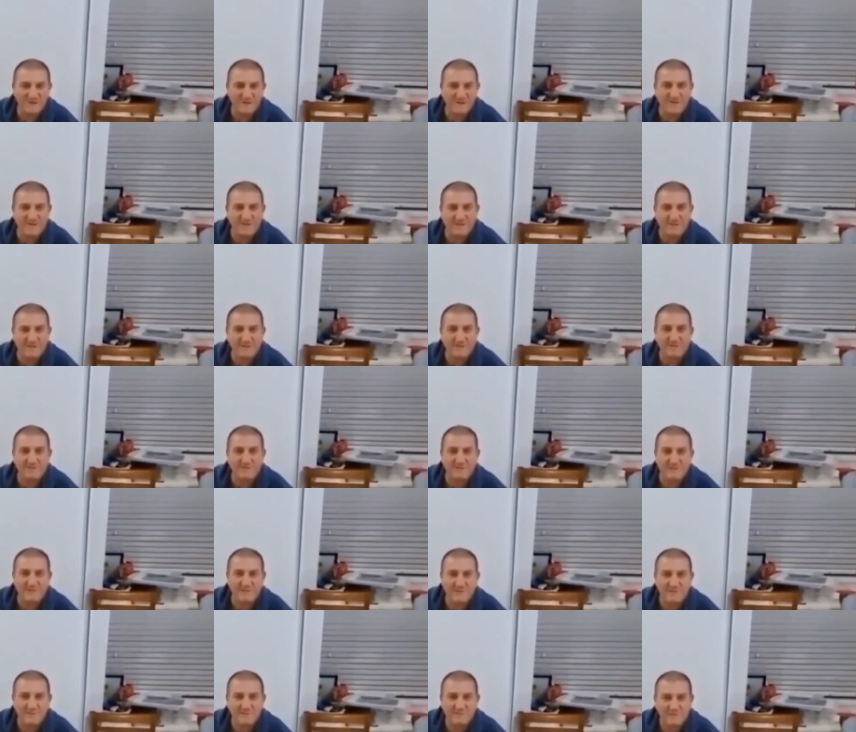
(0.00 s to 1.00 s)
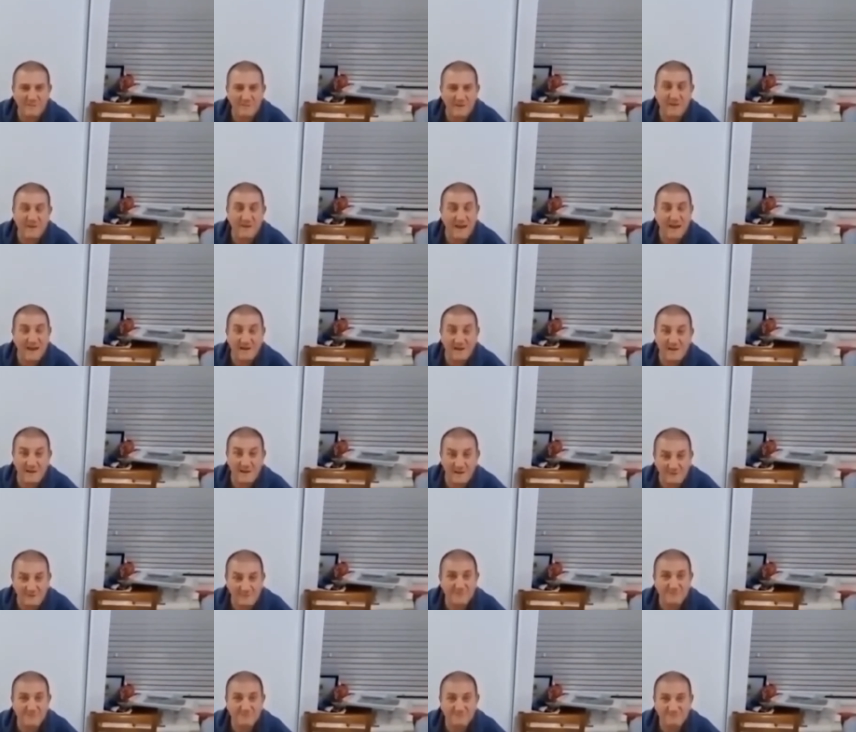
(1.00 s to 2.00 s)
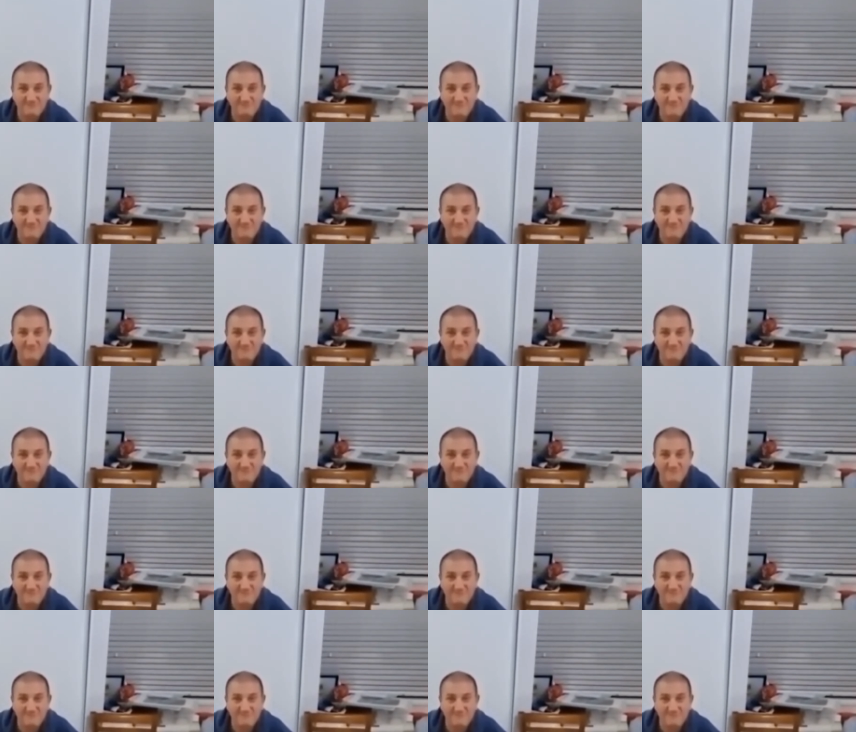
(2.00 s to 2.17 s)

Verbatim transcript: Jesus in our lives.